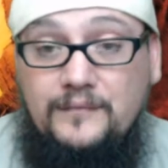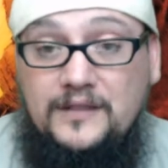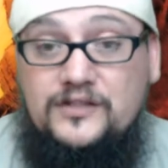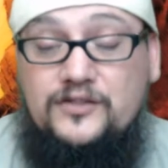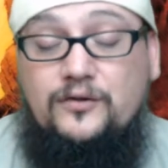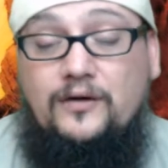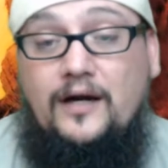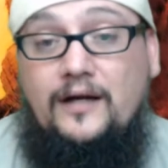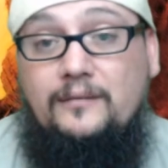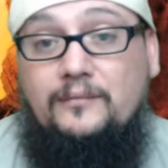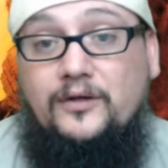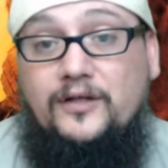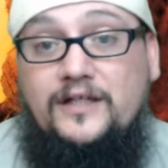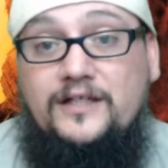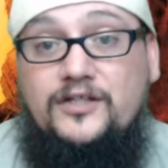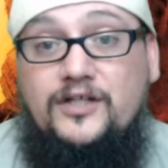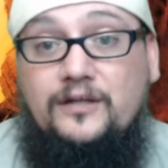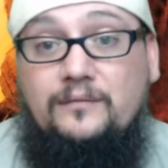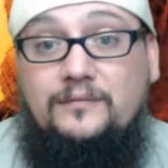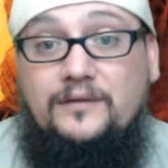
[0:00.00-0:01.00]
Mitzrayim
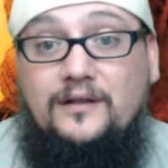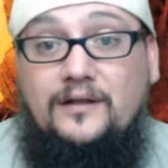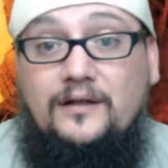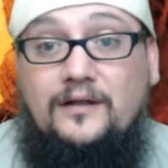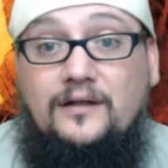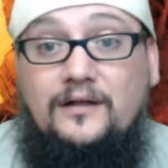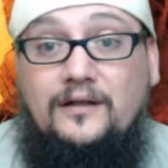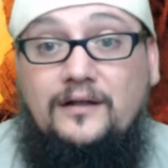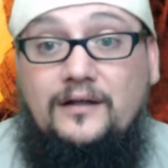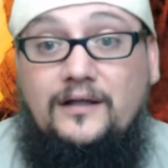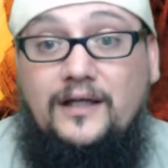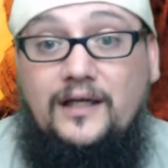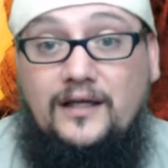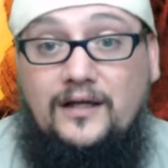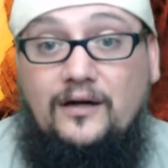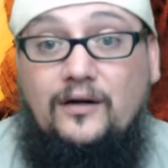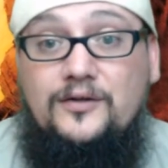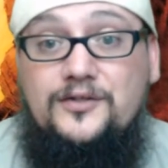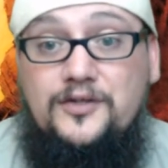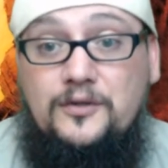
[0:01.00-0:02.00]
or Egypt,
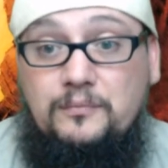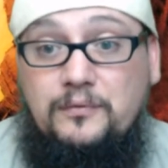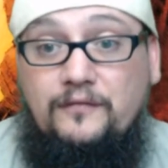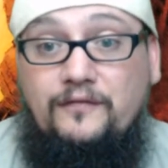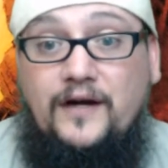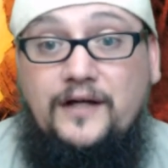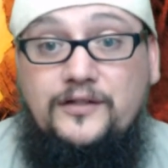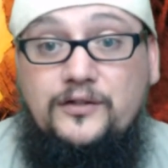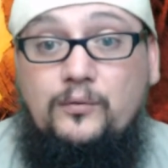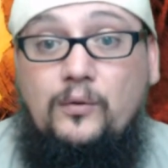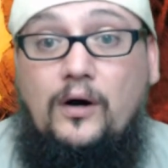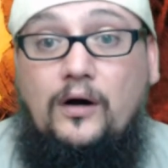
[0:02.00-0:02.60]
He can also provide